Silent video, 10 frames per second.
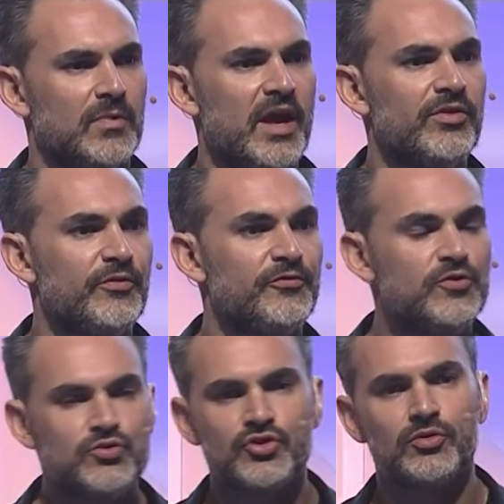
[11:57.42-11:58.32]
And the
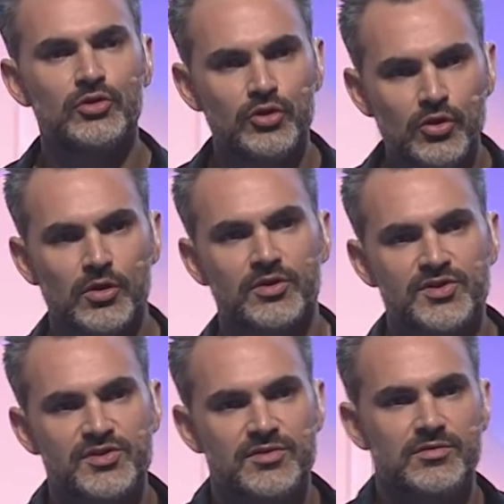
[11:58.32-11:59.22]
future
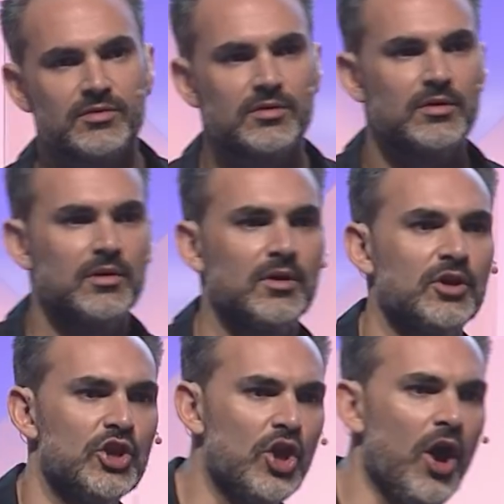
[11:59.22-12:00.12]
looks
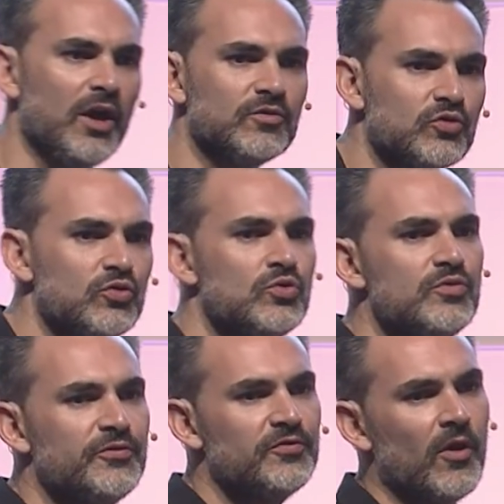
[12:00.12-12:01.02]
not too
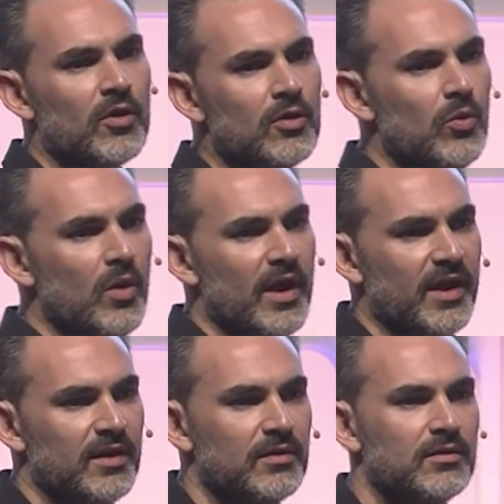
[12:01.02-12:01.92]
far
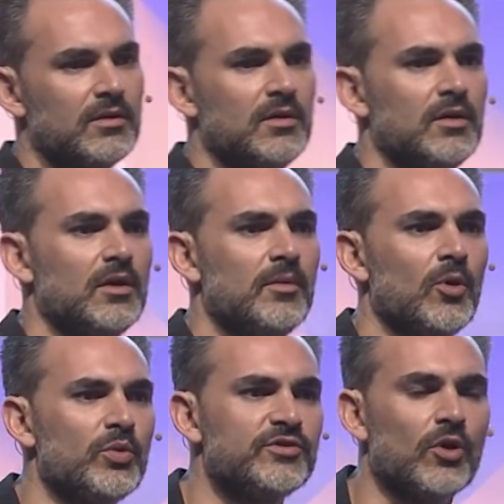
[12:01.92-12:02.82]
away, but
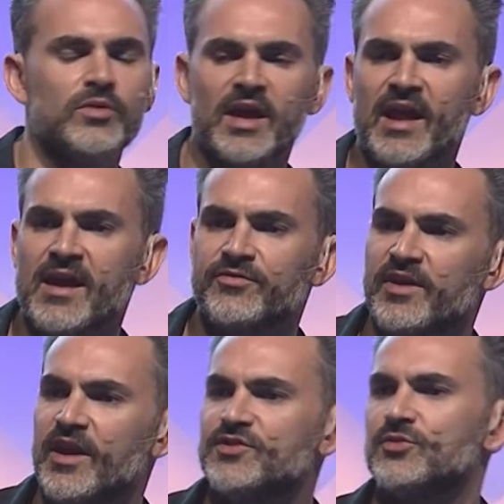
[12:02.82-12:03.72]
we don't yet have the
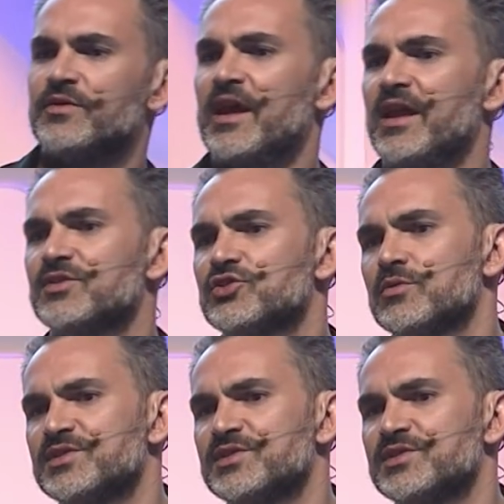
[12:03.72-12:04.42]
answer, and that answer is